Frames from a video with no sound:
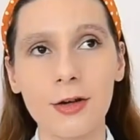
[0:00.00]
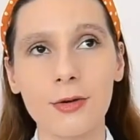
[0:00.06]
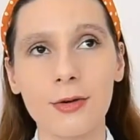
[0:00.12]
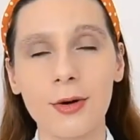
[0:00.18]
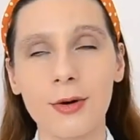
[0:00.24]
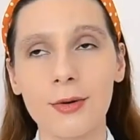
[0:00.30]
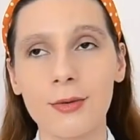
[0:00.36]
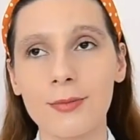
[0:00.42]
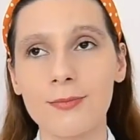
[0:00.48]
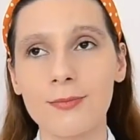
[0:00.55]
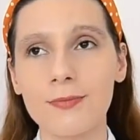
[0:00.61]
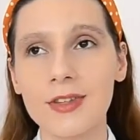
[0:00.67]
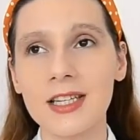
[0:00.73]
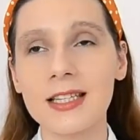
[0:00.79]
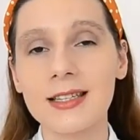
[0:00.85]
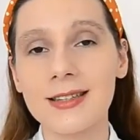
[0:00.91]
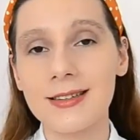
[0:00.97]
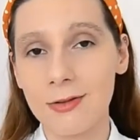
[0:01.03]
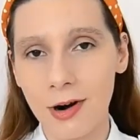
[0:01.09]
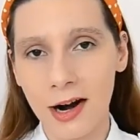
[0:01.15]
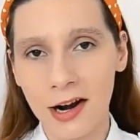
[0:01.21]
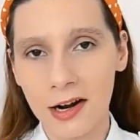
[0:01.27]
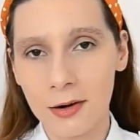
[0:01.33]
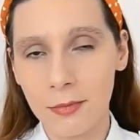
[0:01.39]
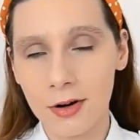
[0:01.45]
you know, this is a
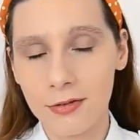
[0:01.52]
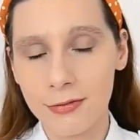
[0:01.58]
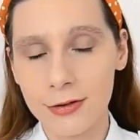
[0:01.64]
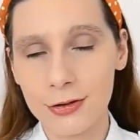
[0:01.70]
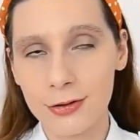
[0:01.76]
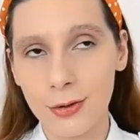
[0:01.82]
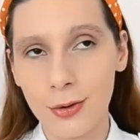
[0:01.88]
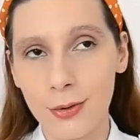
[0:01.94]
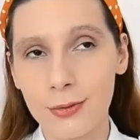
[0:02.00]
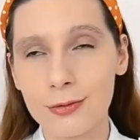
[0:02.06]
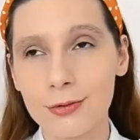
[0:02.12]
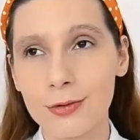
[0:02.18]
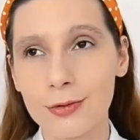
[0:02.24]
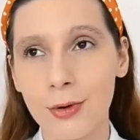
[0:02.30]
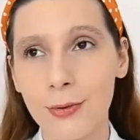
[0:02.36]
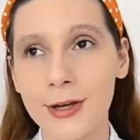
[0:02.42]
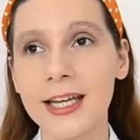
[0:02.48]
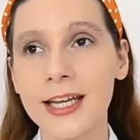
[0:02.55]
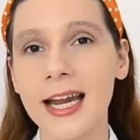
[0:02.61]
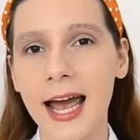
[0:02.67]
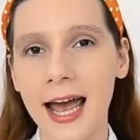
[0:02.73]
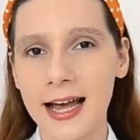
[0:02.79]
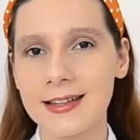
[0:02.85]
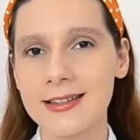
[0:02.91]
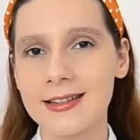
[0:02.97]
Ryan Murphy show, so it
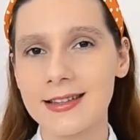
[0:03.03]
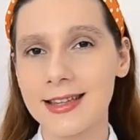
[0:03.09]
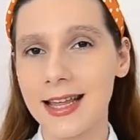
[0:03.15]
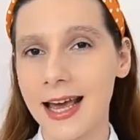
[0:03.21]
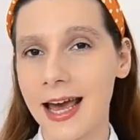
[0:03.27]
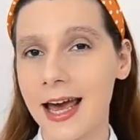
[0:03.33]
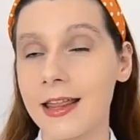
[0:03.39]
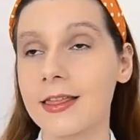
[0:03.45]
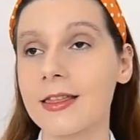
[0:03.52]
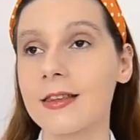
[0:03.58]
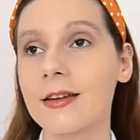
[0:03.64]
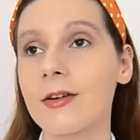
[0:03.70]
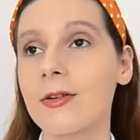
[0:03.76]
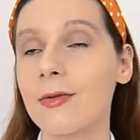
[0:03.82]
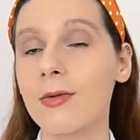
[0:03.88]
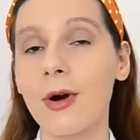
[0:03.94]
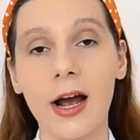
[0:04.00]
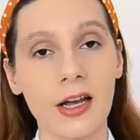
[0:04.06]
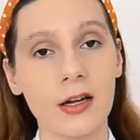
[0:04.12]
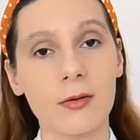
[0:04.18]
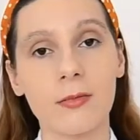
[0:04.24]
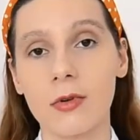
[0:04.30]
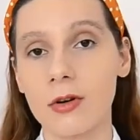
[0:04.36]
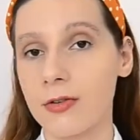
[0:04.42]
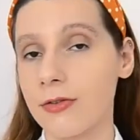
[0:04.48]
has that
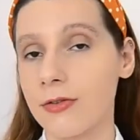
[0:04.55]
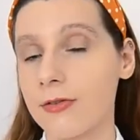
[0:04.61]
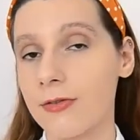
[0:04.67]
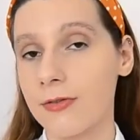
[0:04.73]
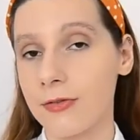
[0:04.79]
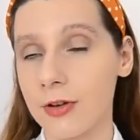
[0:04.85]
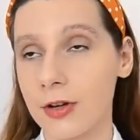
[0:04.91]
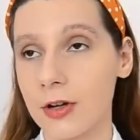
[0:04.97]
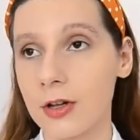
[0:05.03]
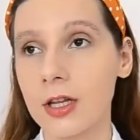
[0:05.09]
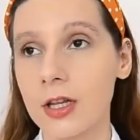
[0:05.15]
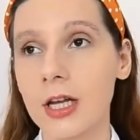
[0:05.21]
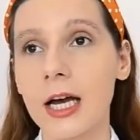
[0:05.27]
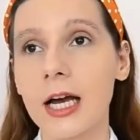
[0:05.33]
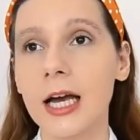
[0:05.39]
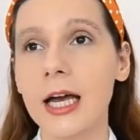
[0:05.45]
Ryan Murphy feel.